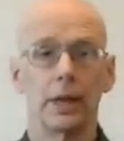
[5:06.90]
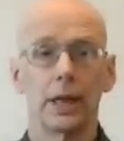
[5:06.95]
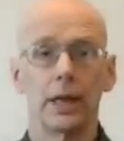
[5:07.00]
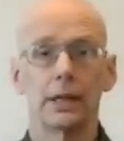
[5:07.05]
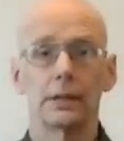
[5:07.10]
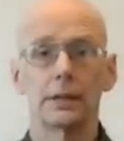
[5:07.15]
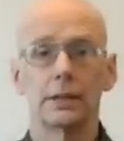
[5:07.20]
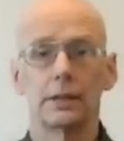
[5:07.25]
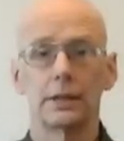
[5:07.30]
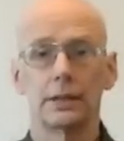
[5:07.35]

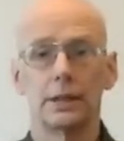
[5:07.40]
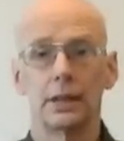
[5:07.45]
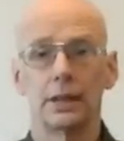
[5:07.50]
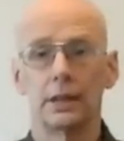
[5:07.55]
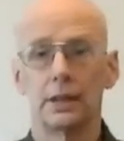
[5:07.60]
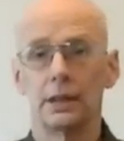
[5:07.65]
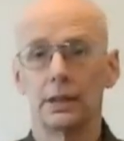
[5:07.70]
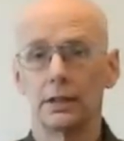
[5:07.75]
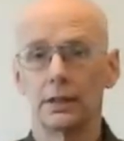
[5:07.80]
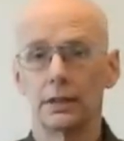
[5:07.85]
has to say
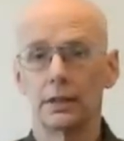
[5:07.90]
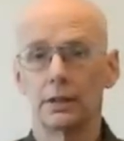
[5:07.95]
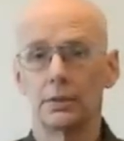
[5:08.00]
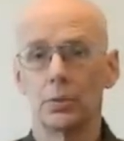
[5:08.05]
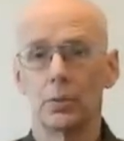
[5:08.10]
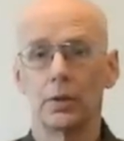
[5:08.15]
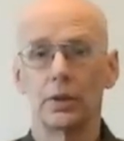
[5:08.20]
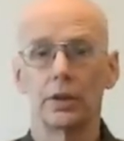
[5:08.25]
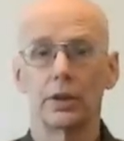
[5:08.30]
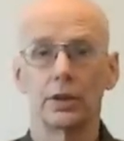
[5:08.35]
that this is
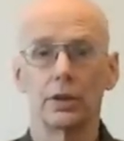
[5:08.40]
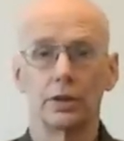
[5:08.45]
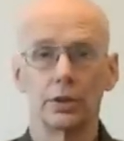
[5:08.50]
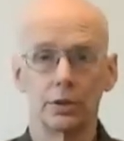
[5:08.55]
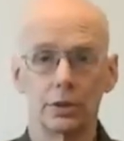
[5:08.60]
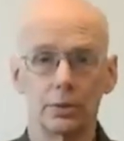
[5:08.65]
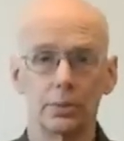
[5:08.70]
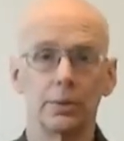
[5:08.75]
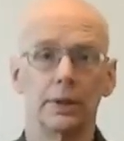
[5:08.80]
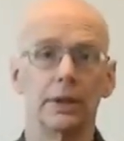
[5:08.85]
one of the
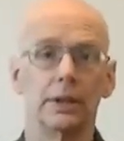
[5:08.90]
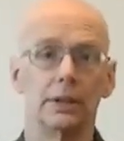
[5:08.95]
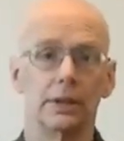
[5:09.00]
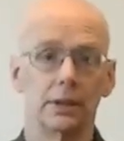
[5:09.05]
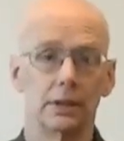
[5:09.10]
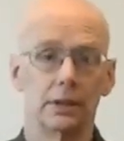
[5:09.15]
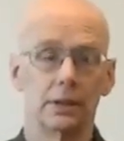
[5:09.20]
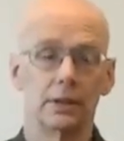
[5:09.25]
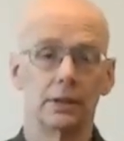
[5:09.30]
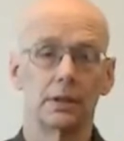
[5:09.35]
good
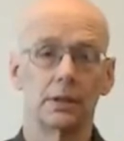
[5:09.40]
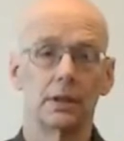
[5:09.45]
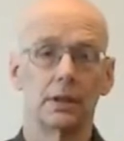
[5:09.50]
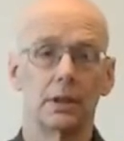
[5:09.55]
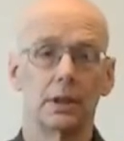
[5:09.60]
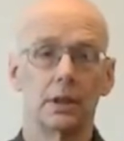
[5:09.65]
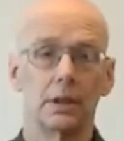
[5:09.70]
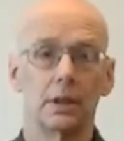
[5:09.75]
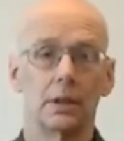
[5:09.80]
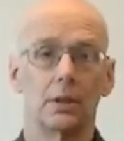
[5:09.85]
reasons
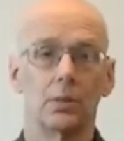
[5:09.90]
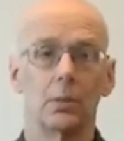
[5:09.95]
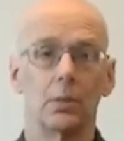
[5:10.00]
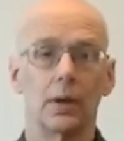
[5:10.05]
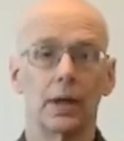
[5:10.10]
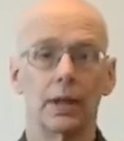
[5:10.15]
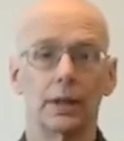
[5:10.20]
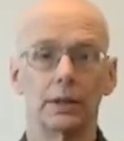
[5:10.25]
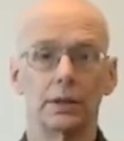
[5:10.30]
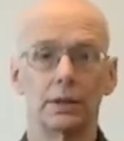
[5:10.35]

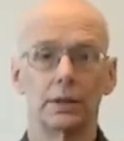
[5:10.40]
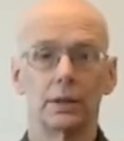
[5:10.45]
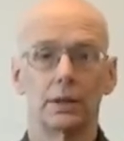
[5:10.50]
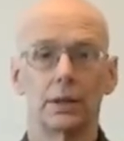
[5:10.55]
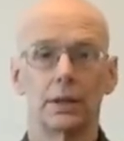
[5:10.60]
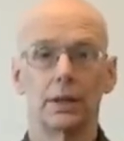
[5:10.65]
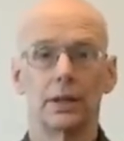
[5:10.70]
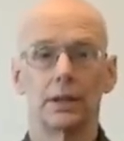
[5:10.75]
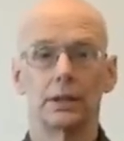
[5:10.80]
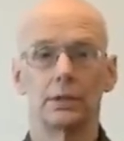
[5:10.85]
why
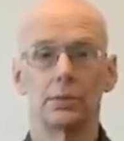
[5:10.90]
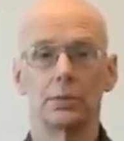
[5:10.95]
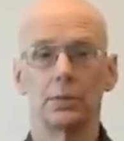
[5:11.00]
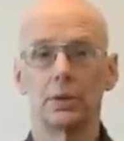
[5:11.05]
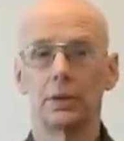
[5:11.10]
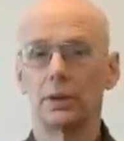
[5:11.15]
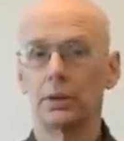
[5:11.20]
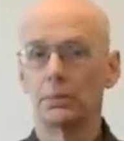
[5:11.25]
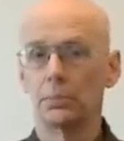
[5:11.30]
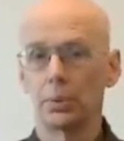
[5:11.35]
it's
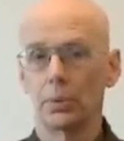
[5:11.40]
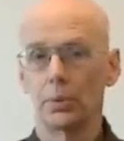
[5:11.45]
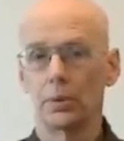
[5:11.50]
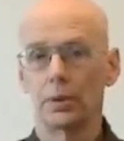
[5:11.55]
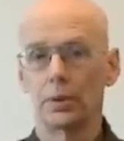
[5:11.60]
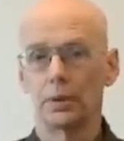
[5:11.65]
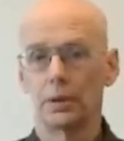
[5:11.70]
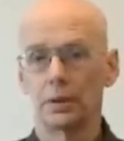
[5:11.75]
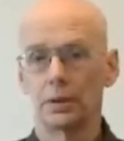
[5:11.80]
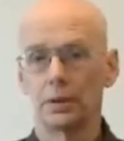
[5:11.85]
really
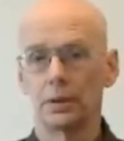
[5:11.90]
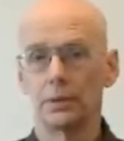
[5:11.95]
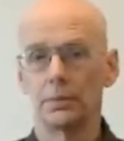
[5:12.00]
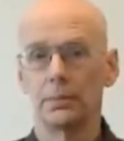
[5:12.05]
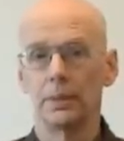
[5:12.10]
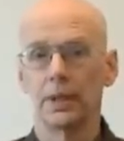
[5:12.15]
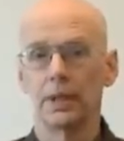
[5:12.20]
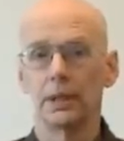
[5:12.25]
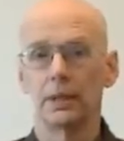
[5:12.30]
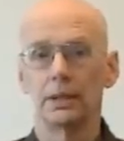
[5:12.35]
important to
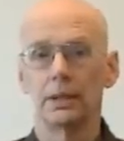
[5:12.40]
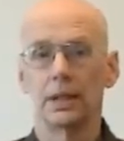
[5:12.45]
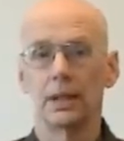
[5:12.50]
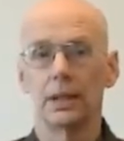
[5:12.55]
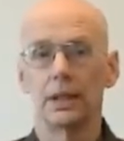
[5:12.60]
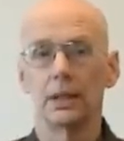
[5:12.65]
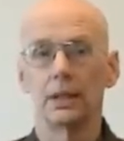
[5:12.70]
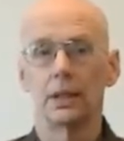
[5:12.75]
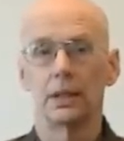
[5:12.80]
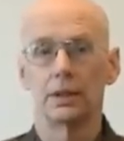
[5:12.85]

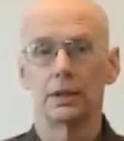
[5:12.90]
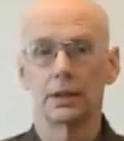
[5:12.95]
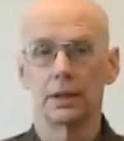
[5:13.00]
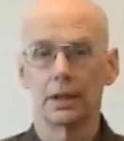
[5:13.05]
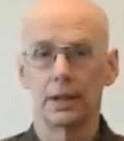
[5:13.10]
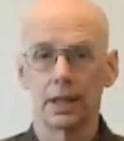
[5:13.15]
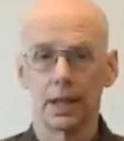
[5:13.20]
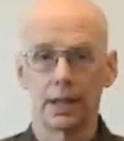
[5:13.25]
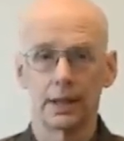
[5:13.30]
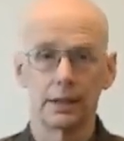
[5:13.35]
meditate under the
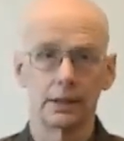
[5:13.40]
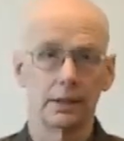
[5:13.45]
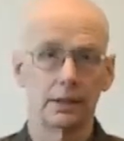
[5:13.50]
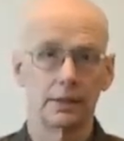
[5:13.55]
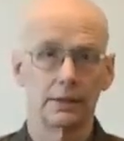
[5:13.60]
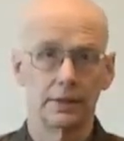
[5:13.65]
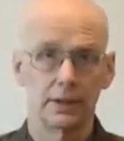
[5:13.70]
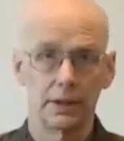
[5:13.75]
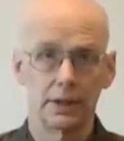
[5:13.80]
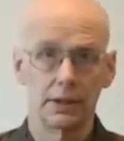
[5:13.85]
guidance
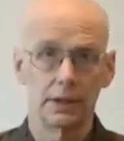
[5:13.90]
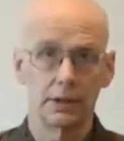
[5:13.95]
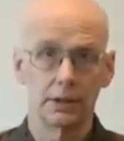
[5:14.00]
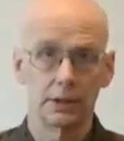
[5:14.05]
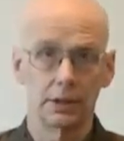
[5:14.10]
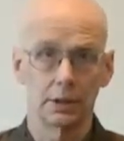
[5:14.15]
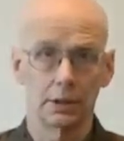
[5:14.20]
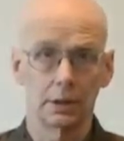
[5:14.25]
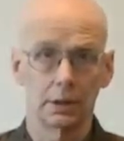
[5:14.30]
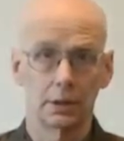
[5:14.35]
of a
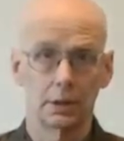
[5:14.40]
teacher.